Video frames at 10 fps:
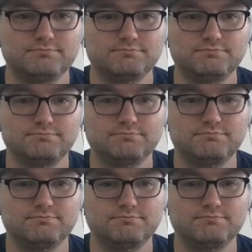
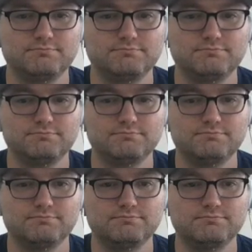
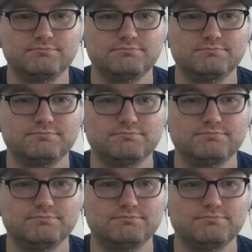
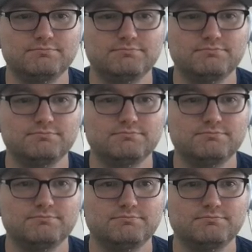(not speaking)